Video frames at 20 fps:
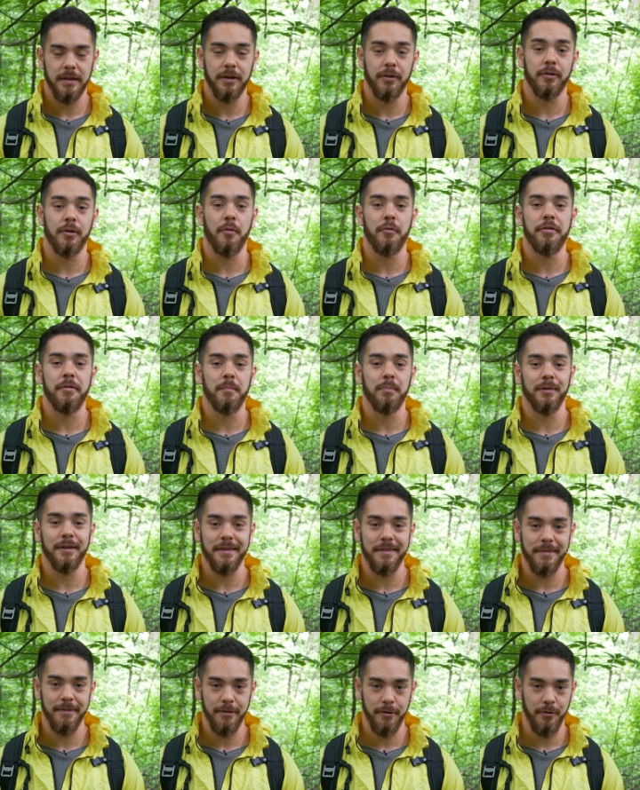You know, go
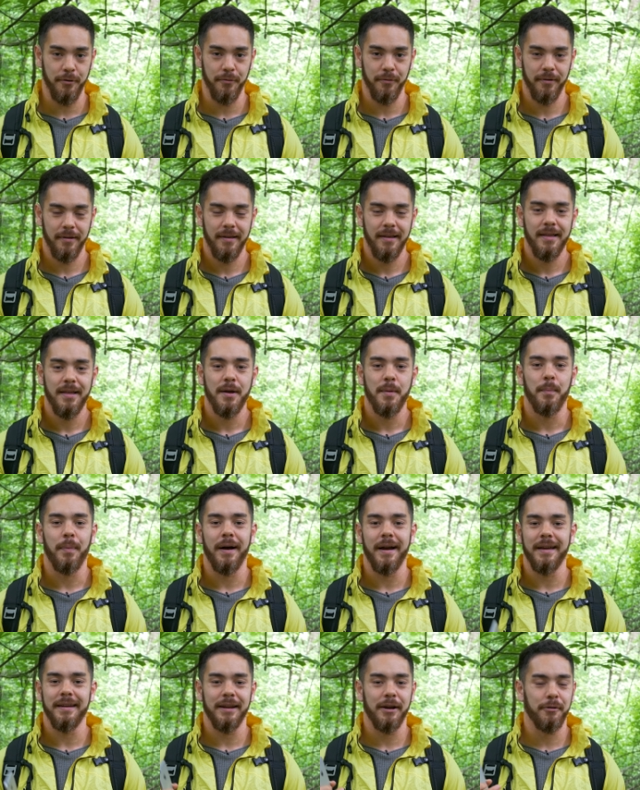someplace new,
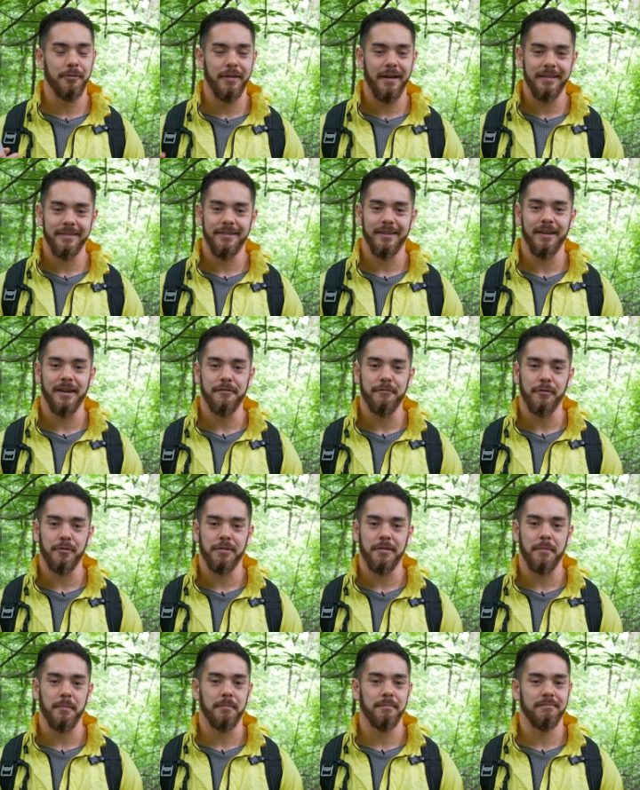buy an airline ticket for
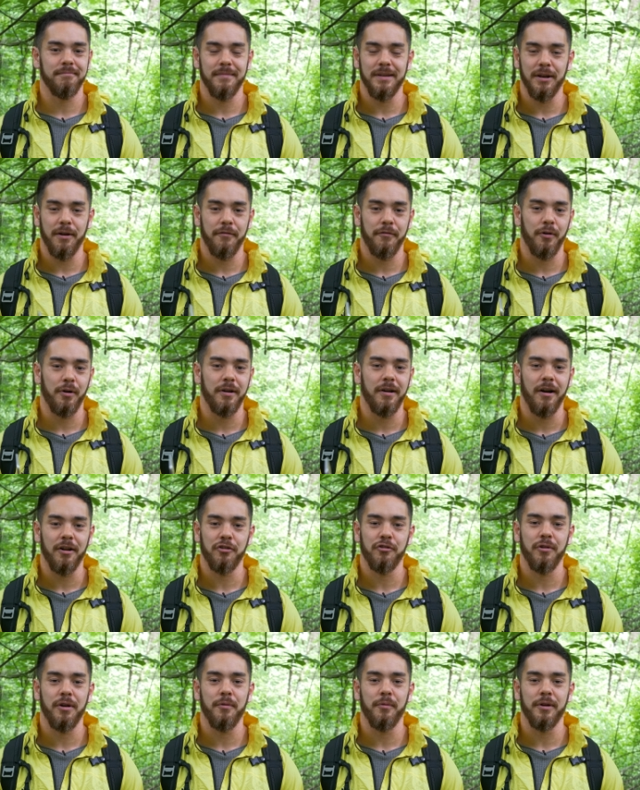some, you know, for a
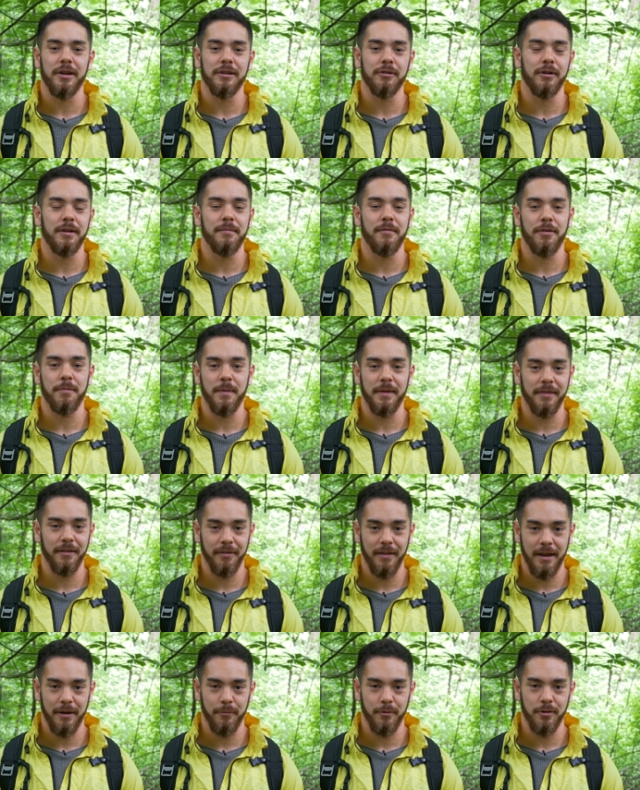country where you don't even speak the
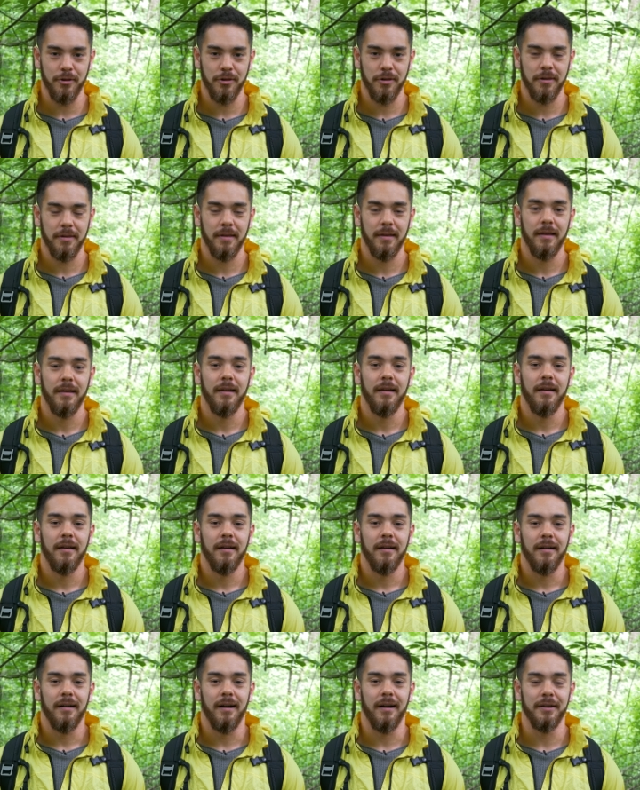language.
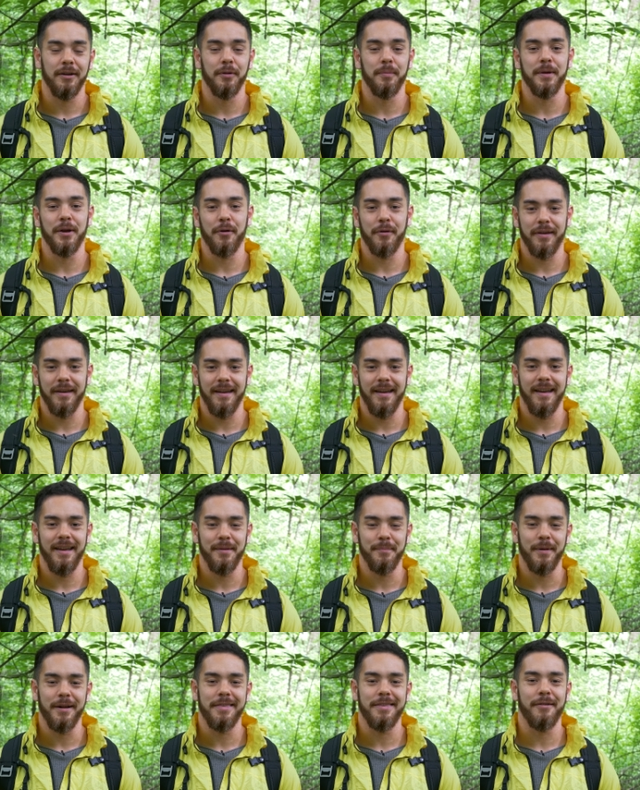Uh, it'll be okay.
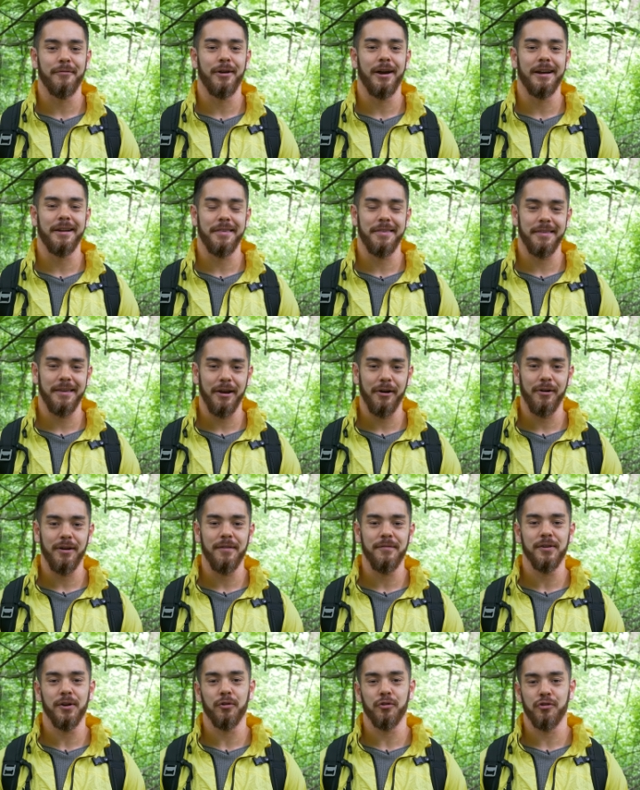It might sound kind of
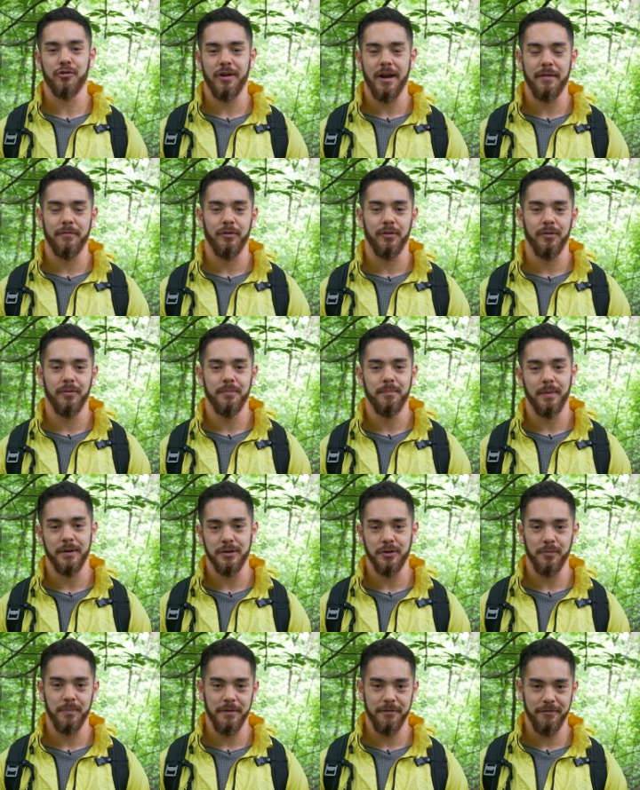scary if you don't travel,
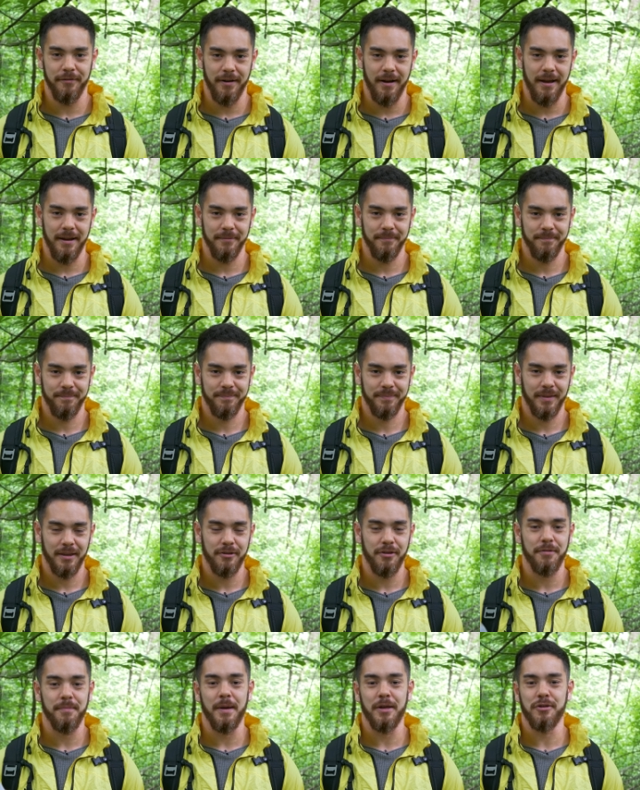but you'll be fine.
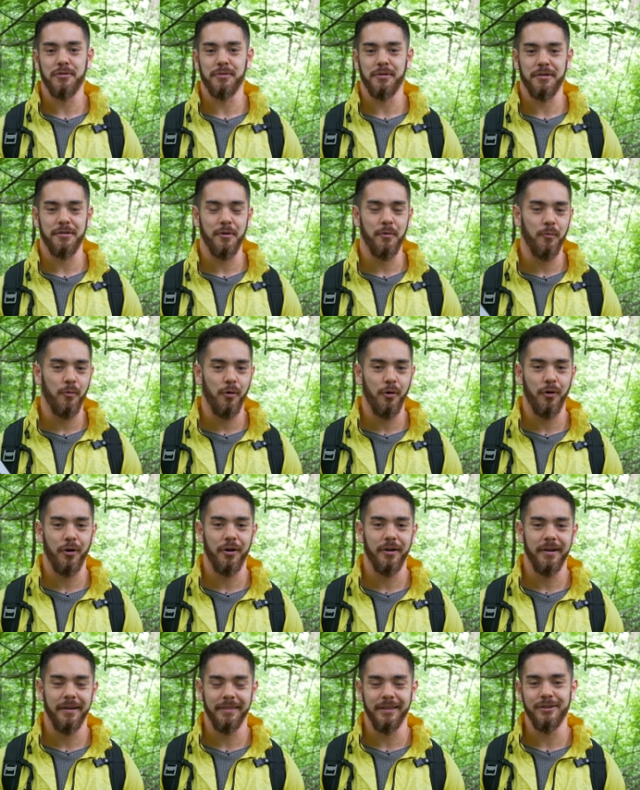Just make sure there's no war and